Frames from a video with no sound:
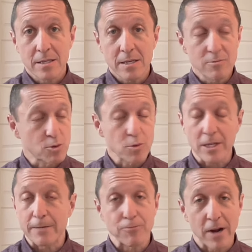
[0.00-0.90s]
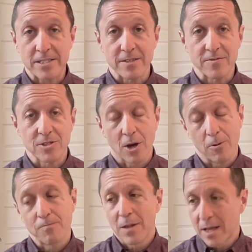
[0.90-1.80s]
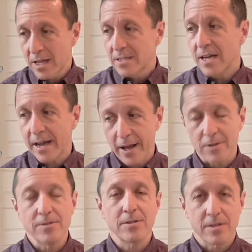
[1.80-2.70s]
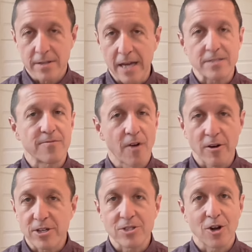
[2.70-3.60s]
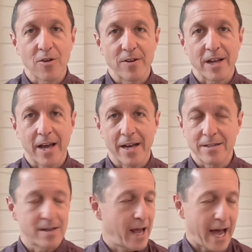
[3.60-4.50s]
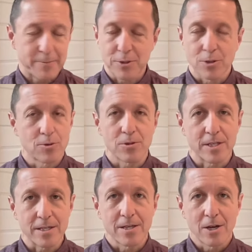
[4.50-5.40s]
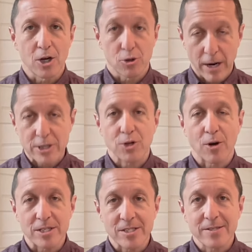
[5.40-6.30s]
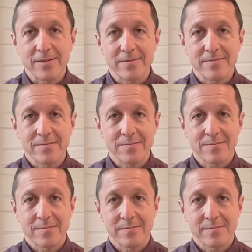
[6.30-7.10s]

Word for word: it's really impressive. So Todd Helton, yes, very deserving and absolutely a great choice. And